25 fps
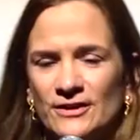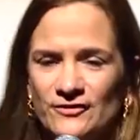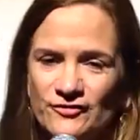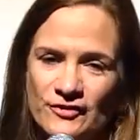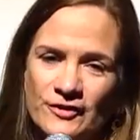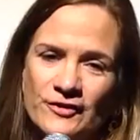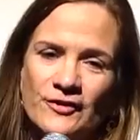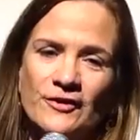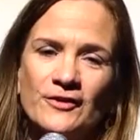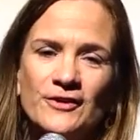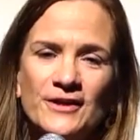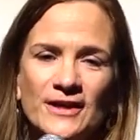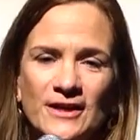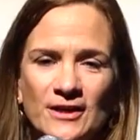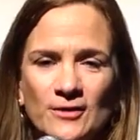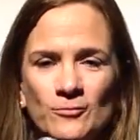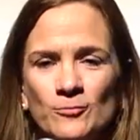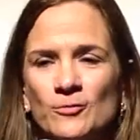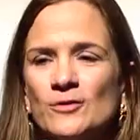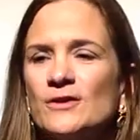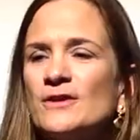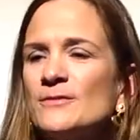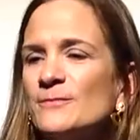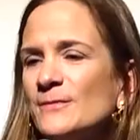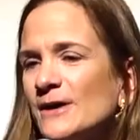She started getting
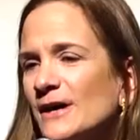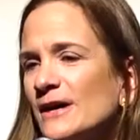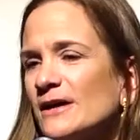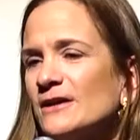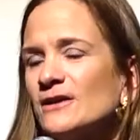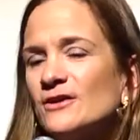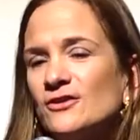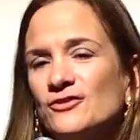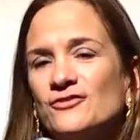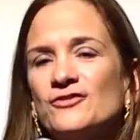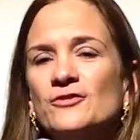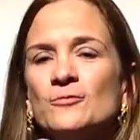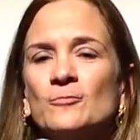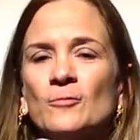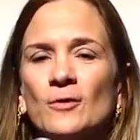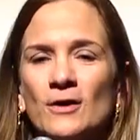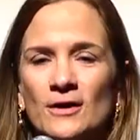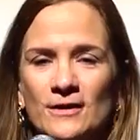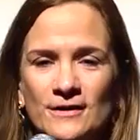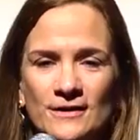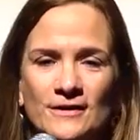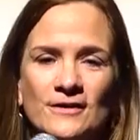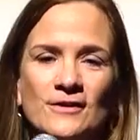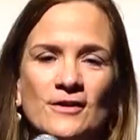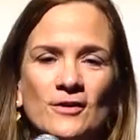really mad because she
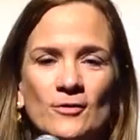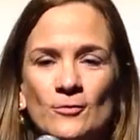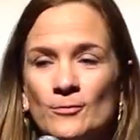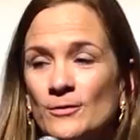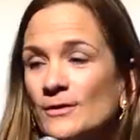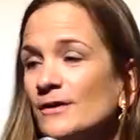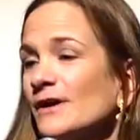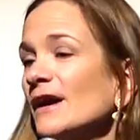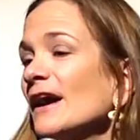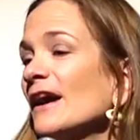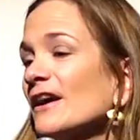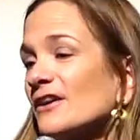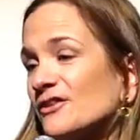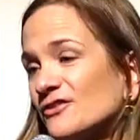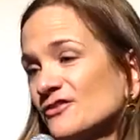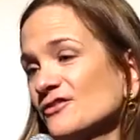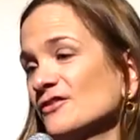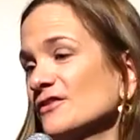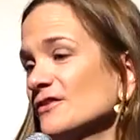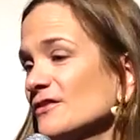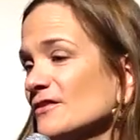wanted a reaction,